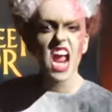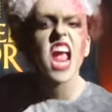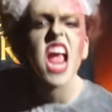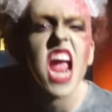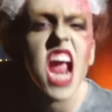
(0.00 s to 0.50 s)

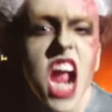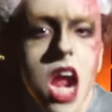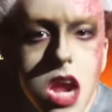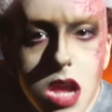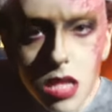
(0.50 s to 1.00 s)

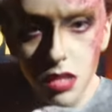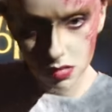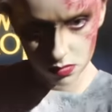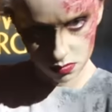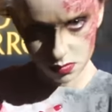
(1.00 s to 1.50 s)
bride. How are
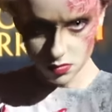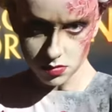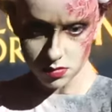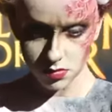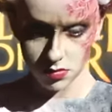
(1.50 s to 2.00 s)
you?
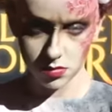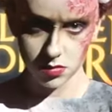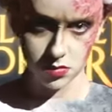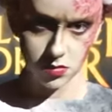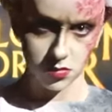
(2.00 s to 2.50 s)

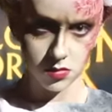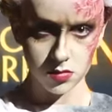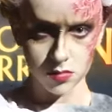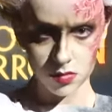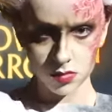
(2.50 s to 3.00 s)
How's your
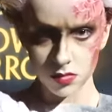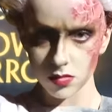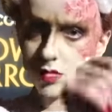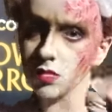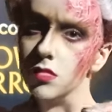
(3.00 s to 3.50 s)

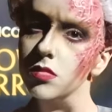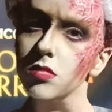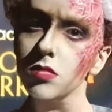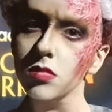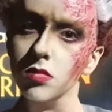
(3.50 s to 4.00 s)

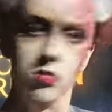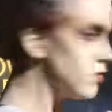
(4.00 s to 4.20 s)
husband doing?